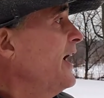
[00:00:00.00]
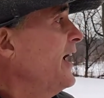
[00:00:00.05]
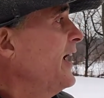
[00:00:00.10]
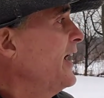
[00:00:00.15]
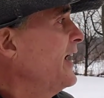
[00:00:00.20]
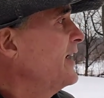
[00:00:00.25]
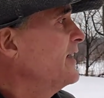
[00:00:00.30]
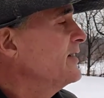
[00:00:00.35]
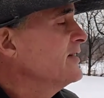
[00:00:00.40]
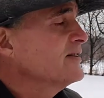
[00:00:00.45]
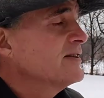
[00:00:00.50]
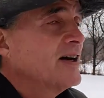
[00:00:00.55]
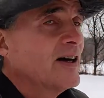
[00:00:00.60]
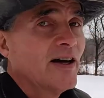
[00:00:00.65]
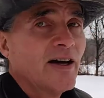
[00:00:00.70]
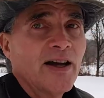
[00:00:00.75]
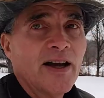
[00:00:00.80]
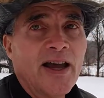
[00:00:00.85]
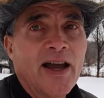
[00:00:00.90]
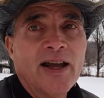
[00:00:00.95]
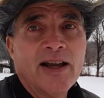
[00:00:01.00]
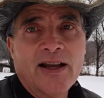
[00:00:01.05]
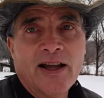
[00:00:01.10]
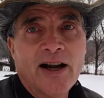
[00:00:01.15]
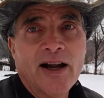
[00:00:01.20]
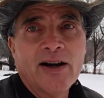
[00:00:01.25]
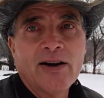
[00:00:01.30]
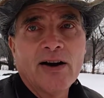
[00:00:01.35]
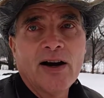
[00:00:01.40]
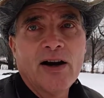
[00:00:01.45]
and uh, Hank and
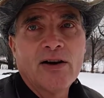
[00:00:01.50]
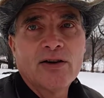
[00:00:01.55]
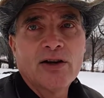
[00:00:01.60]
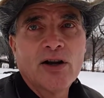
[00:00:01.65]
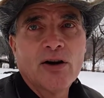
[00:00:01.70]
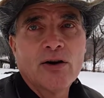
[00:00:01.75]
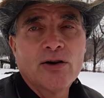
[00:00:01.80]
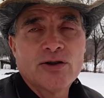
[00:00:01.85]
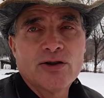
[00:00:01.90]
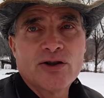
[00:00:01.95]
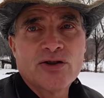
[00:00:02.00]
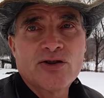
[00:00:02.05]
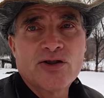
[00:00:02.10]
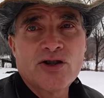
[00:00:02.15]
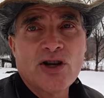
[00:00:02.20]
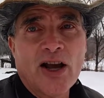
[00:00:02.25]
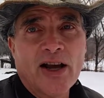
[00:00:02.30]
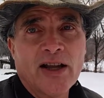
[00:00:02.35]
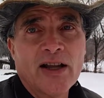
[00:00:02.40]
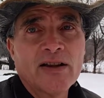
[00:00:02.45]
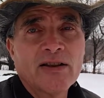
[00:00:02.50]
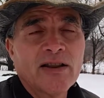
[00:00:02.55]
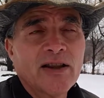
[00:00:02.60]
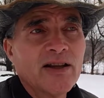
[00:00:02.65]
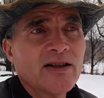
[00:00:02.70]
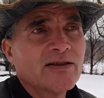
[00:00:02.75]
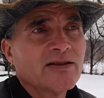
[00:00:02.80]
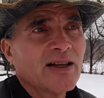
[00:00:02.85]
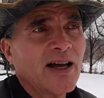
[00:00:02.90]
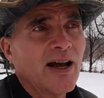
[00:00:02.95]
I are out here just checking
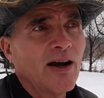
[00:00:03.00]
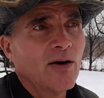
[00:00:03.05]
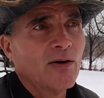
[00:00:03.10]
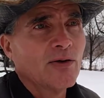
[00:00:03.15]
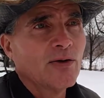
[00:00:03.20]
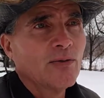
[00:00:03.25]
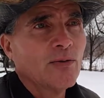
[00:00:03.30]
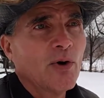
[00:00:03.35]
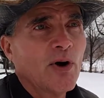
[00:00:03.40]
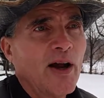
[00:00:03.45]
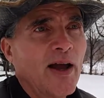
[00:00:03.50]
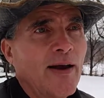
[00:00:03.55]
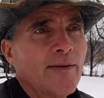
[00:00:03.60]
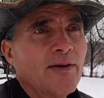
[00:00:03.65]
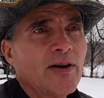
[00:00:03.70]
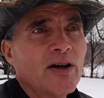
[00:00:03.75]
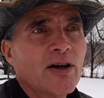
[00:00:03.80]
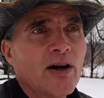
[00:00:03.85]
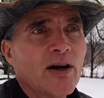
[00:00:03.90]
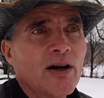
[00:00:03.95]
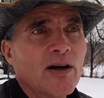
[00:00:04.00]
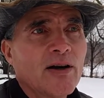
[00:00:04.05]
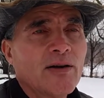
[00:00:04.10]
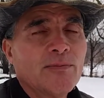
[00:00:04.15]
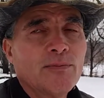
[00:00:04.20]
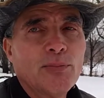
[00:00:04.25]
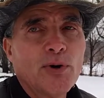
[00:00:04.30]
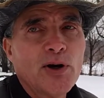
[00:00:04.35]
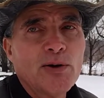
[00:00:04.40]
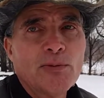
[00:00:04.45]
things out. We're having a
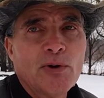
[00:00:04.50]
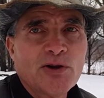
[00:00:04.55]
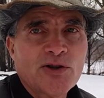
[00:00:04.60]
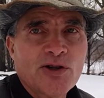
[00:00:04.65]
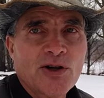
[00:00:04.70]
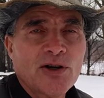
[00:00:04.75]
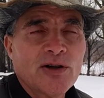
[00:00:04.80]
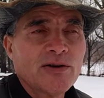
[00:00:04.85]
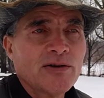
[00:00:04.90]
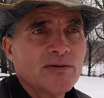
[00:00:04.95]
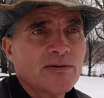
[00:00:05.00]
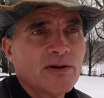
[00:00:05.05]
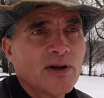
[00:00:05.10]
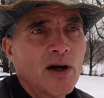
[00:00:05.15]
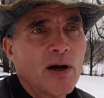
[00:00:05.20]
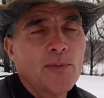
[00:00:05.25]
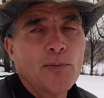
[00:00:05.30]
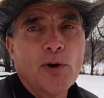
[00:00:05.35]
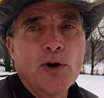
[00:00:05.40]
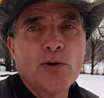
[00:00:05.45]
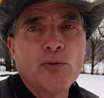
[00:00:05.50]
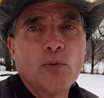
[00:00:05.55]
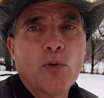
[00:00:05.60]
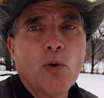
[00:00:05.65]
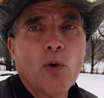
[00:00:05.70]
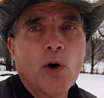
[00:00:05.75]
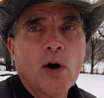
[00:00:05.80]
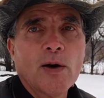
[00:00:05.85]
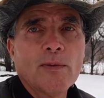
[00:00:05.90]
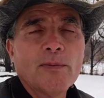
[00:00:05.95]
pretty much a, a pretty
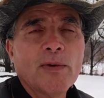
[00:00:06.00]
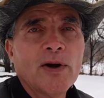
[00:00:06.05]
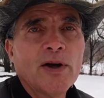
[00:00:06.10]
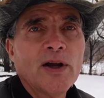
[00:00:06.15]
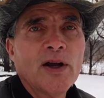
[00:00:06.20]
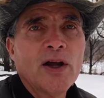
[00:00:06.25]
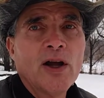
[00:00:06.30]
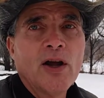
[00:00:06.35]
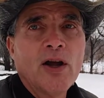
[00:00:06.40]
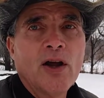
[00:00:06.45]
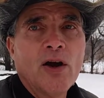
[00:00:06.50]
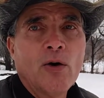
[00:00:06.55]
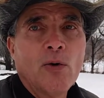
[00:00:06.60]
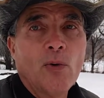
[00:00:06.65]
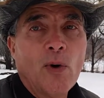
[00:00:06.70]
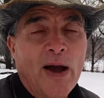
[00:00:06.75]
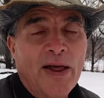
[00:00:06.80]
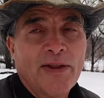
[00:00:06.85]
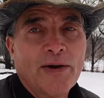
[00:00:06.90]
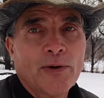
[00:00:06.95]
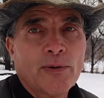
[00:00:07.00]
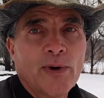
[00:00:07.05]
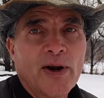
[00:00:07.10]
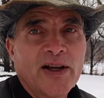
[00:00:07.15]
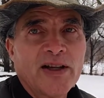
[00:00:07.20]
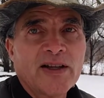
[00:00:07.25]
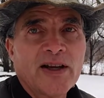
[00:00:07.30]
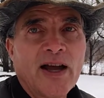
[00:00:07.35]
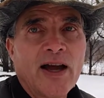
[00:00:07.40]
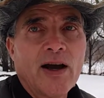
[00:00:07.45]
warm weather
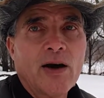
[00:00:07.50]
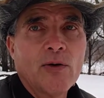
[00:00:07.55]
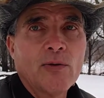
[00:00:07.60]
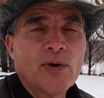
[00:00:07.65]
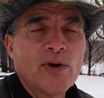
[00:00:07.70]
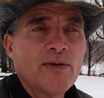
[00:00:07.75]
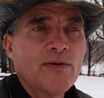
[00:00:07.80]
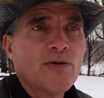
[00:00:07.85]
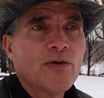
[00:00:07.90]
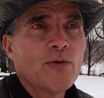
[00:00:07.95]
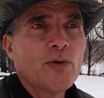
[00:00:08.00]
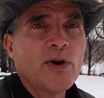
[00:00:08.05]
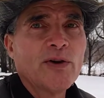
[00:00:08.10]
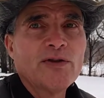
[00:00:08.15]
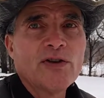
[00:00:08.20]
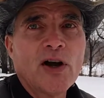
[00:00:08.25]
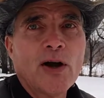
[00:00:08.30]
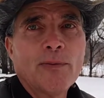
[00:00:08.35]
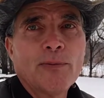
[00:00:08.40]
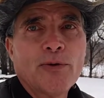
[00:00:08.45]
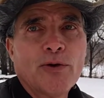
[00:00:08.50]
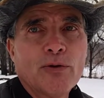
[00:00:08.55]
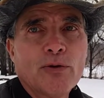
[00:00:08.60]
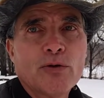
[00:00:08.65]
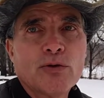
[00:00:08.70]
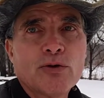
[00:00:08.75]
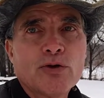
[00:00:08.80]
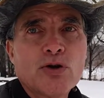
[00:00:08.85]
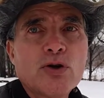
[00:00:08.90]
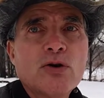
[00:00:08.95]
right now. We've, we've come
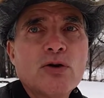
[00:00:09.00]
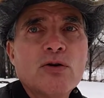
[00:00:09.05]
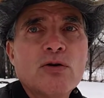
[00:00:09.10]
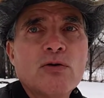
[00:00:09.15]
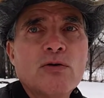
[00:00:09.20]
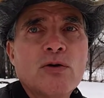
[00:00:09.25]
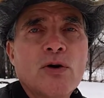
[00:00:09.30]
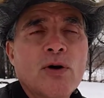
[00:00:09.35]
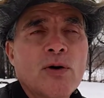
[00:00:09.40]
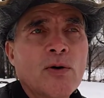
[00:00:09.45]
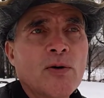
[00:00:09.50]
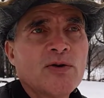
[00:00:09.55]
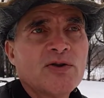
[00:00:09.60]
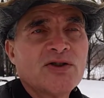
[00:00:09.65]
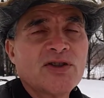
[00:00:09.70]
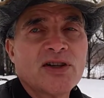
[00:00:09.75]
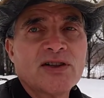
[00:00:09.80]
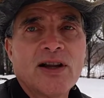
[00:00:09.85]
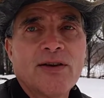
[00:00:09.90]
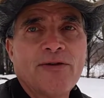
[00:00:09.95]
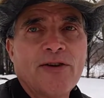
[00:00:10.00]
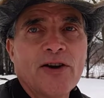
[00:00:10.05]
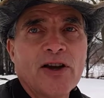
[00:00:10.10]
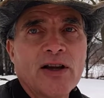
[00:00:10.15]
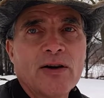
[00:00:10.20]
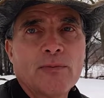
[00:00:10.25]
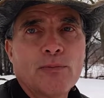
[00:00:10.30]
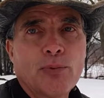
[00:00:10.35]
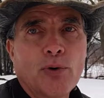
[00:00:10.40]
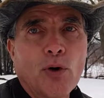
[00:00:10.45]
through two
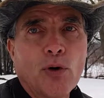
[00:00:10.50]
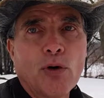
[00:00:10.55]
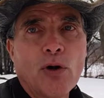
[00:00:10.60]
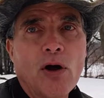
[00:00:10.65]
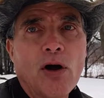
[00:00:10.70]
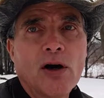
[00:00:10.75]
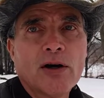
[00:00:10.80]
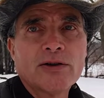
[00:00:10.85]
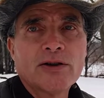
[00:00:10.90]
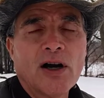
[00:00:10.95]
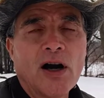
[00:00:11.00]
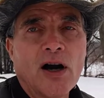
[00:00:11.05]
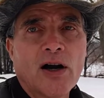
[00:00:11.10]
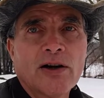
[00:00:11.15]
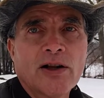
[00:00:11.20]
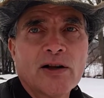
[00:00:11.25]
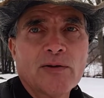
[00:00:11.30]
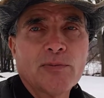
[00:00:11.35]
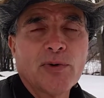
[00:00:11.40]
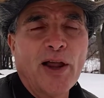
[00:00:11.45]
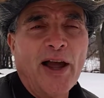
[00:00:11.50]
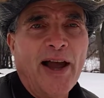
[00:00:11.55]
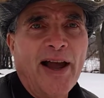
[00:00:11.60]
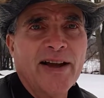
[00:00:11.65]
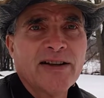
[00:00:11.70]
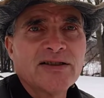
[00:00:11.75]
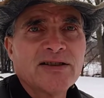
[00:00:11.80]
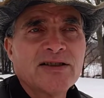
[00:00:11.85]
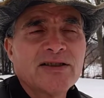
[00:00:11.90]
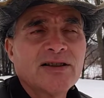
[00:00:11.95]
significant prolonged Arctic
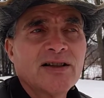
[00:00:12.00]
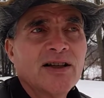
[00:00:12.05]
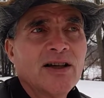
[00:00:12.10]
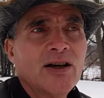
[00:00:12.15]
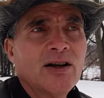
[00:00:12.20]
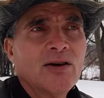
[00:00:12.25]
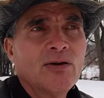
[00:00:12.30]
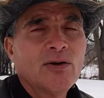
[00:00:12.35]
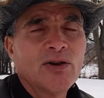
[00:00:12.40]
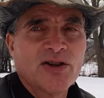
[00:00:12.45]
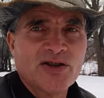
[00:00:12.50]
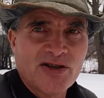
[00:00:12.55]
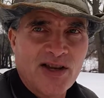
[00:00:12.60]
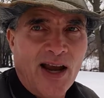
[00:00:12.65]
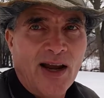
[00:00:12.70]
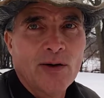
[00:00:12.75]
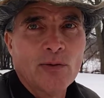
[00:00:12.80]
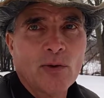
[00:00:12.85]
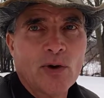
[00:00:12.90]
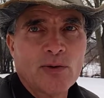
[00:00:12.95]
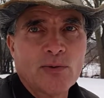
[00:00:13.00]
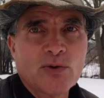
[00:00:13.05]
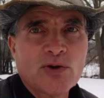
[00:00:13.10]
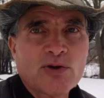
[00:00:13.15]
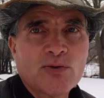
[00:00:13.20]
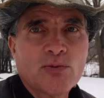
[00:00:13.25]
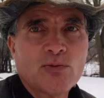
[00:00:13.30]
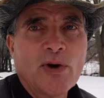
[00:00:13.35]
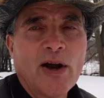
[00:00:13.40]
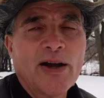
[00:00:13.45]
blasts. The second one
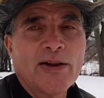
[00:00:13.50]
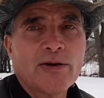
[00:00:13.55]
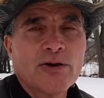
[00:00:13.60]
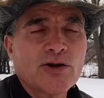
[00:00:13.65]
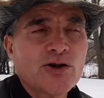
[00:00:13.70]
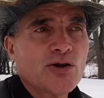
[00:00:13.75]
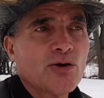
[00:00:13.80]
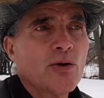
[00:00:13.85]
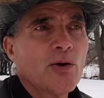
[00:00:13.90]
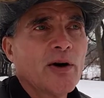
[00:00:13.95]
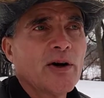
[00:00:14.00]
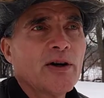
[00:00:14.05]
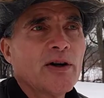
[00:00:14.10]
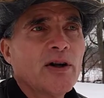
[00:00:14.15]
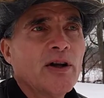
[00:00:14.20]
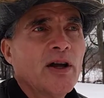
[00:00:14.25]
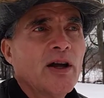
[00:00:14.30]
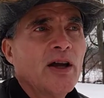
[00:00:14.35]
was rather short,